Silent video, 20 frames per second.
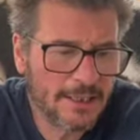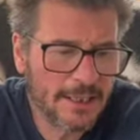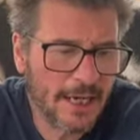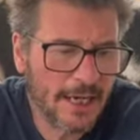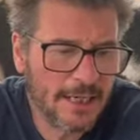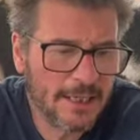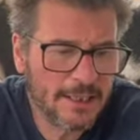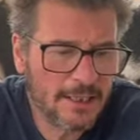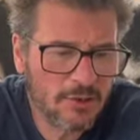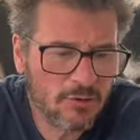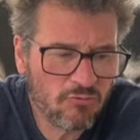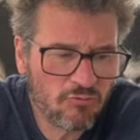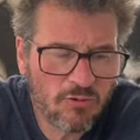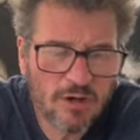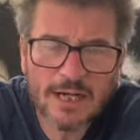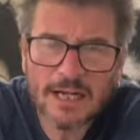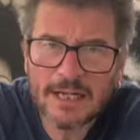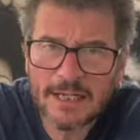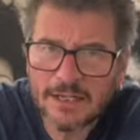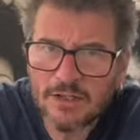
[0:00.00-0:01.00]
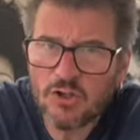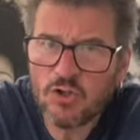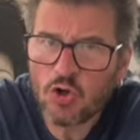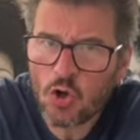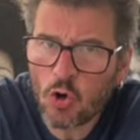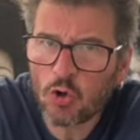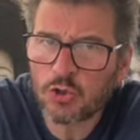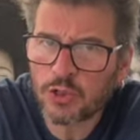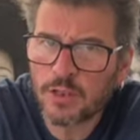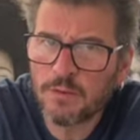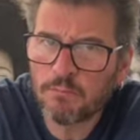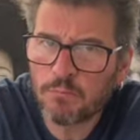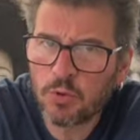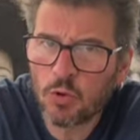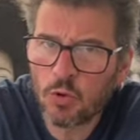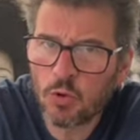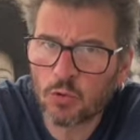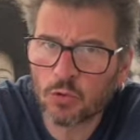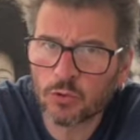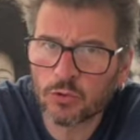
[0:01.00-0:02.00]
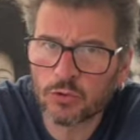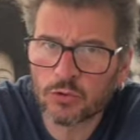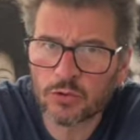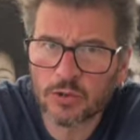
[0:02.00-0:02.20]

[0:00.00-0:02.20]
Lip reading: is really not important.